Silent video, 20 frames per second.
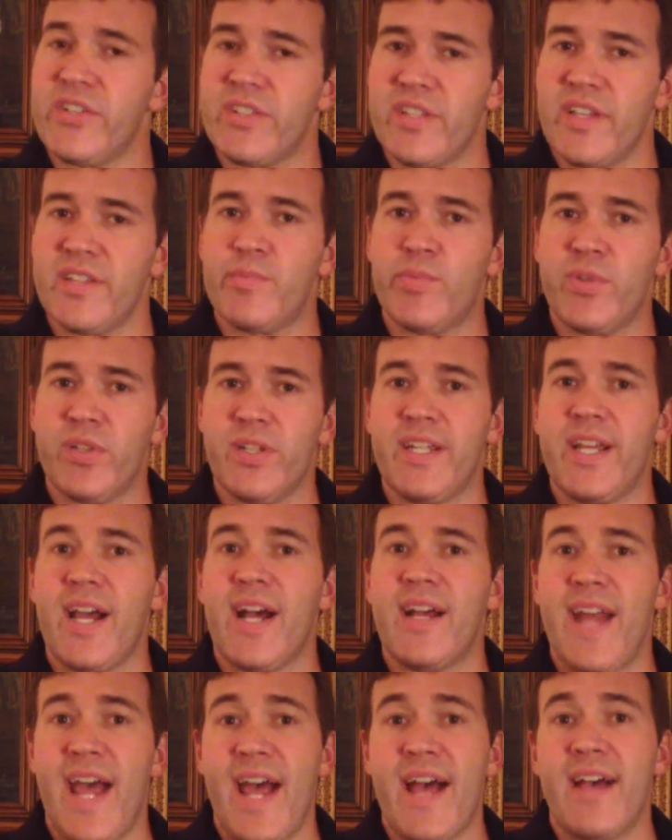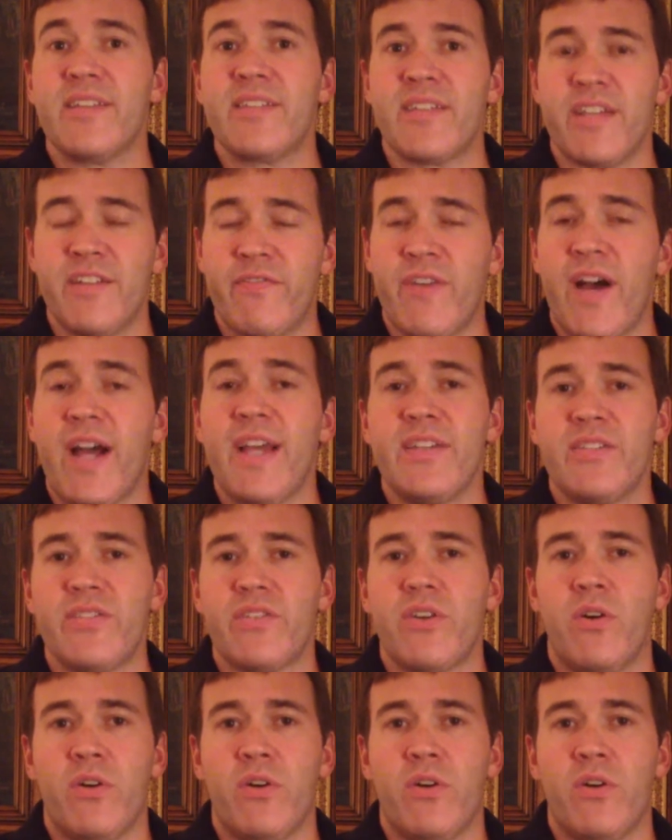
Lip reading: Accessibility Guide has advice